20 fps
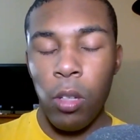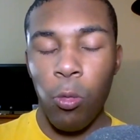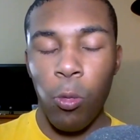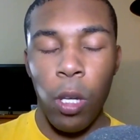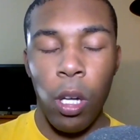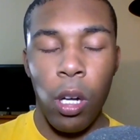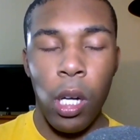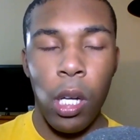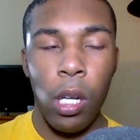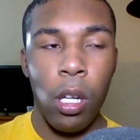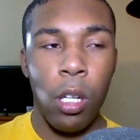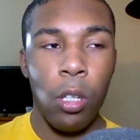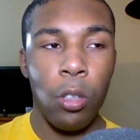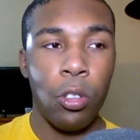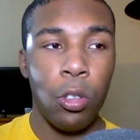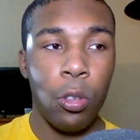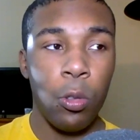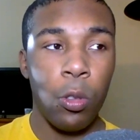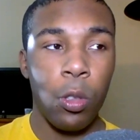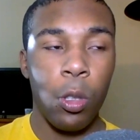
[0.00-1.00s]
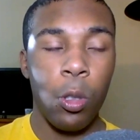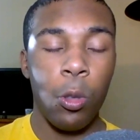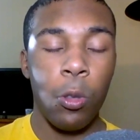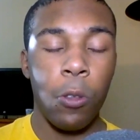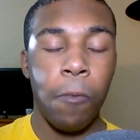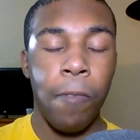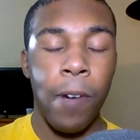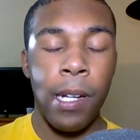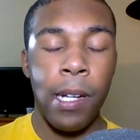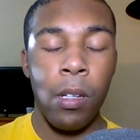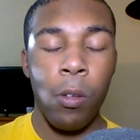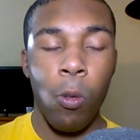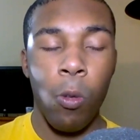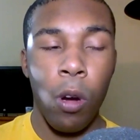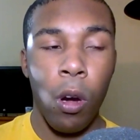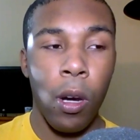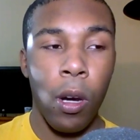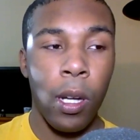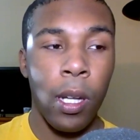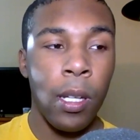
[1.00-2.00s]
We already know Suzaku is fine to
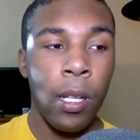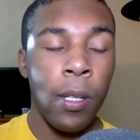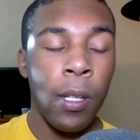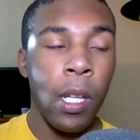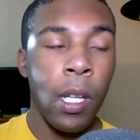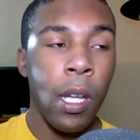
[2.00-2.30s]
work.